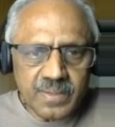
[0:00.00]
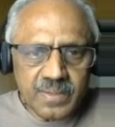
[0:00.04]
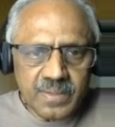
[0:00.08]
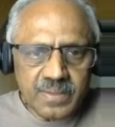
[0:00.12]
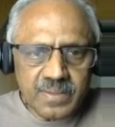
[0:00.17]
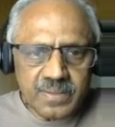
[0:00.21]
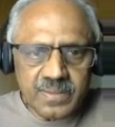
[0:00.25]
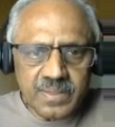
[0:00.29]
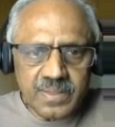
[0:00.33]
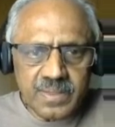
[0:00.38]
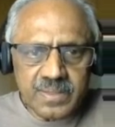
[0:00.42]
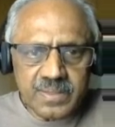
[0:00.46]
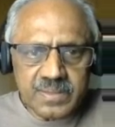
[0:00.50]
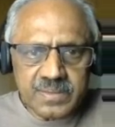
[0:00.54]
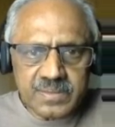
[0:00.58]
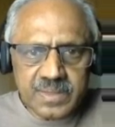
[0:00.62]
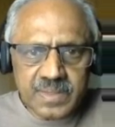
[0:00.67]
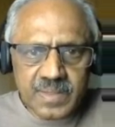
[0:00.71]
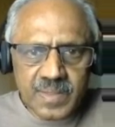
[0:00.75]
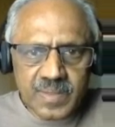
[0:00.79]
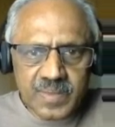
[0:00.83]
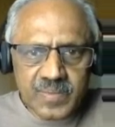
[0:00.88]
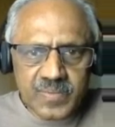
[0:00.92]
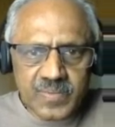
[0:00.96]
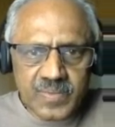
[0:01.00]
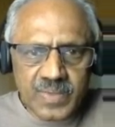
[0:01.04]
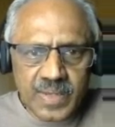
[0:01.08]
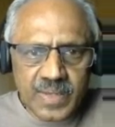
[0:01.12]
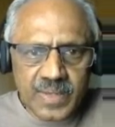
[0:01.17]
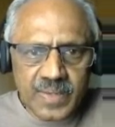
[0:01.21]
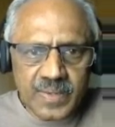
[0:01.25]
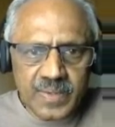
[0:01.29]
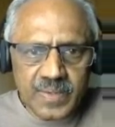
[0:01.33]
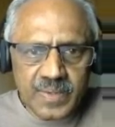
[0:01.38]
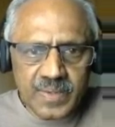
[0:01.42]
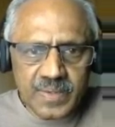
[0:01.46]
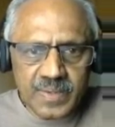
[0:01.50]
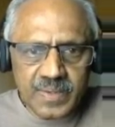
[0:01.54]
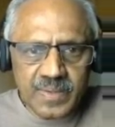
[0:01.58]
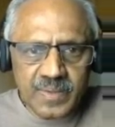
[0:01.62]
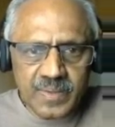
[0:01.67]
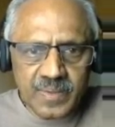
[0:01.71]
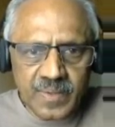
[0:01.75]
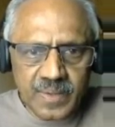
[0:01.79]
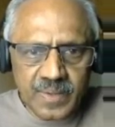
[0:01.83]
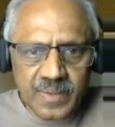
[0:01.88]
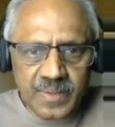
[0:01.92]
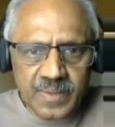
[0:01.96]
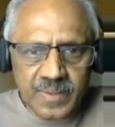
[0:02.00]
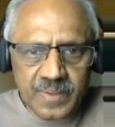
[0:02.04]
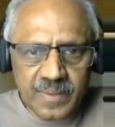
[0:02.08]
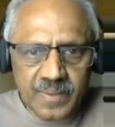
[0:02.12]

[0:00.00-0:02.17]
there is an xi in I.